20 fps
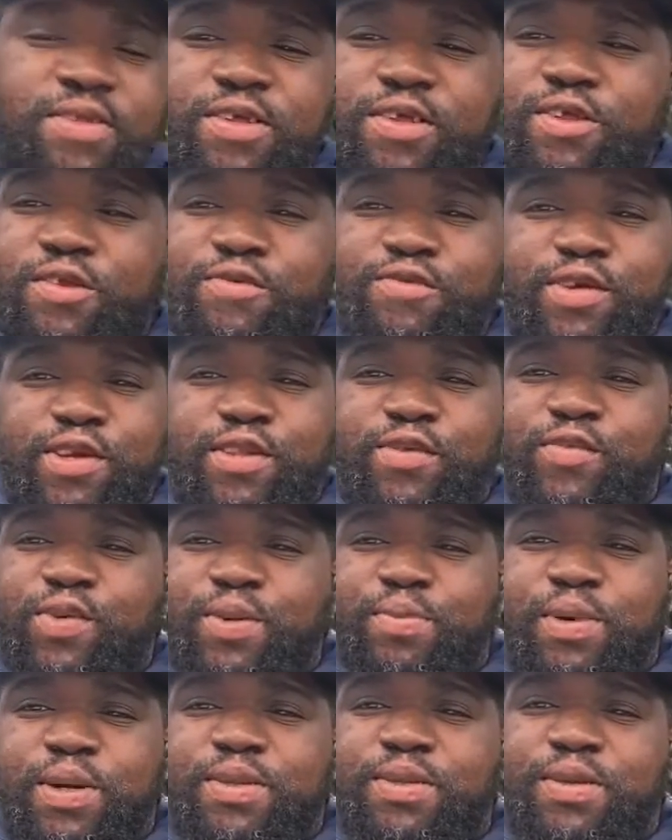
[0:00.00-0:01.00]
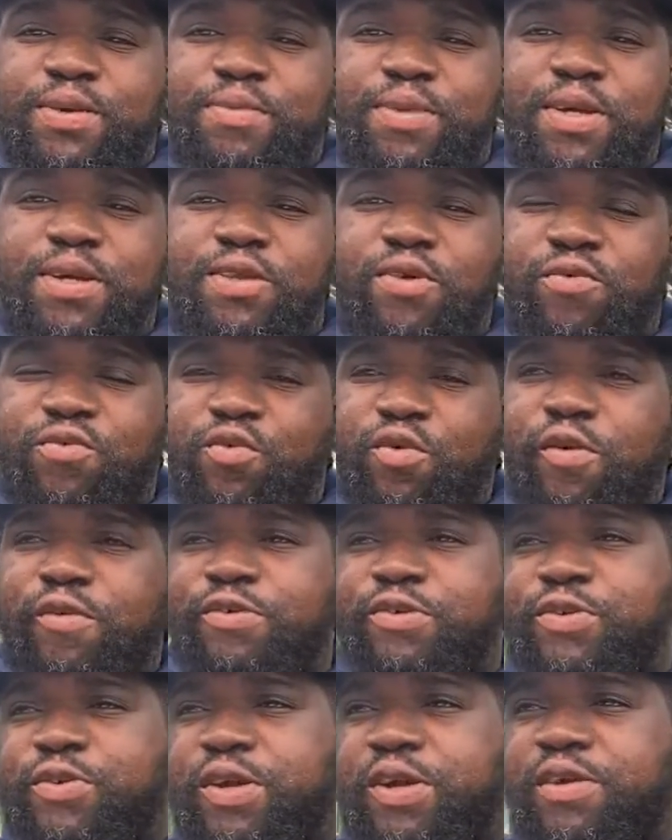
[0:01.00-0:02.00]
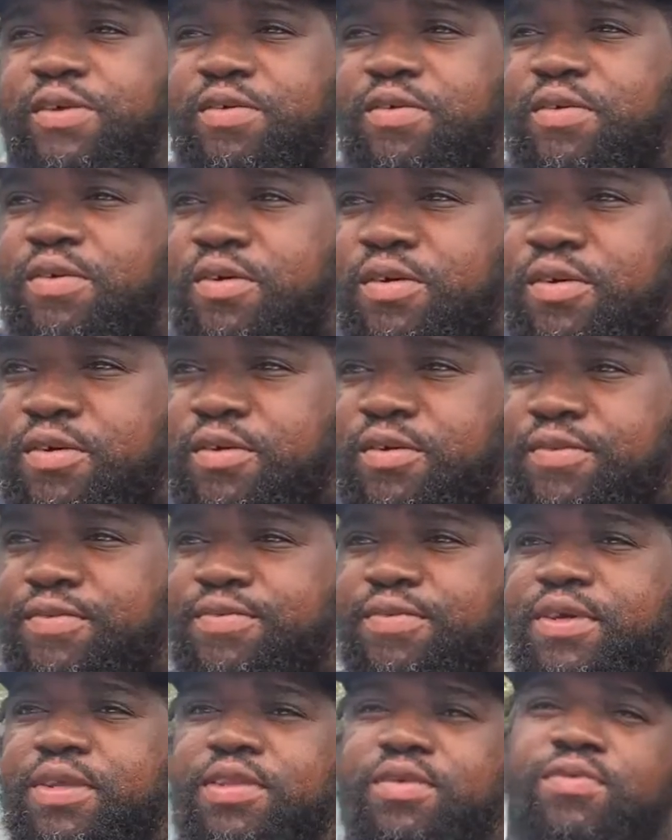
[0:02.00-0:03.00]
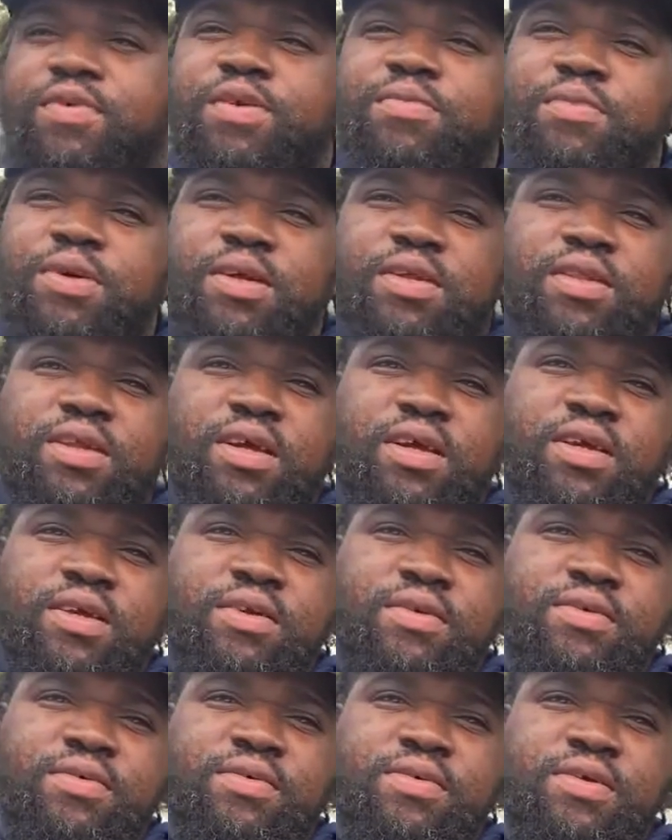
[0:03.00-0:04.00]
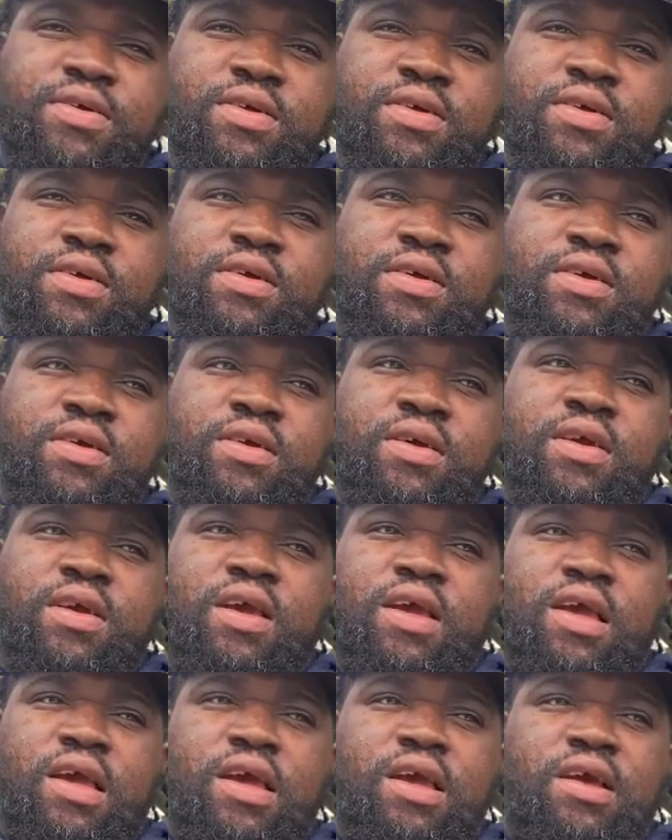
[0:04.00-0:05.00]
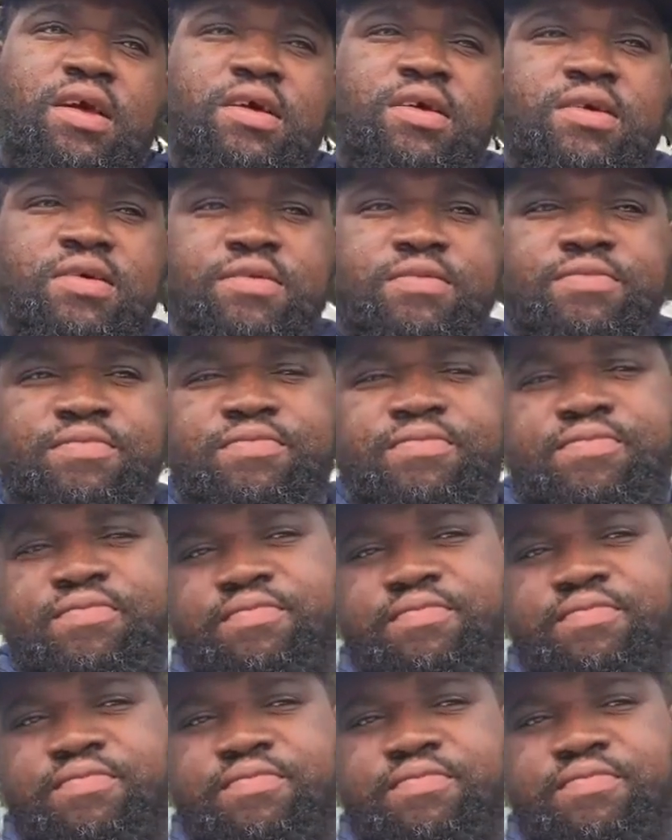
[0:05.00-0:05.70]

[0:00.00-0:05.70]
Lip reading: It's Victory Monday, man. Our fourth straight Victory Monday. And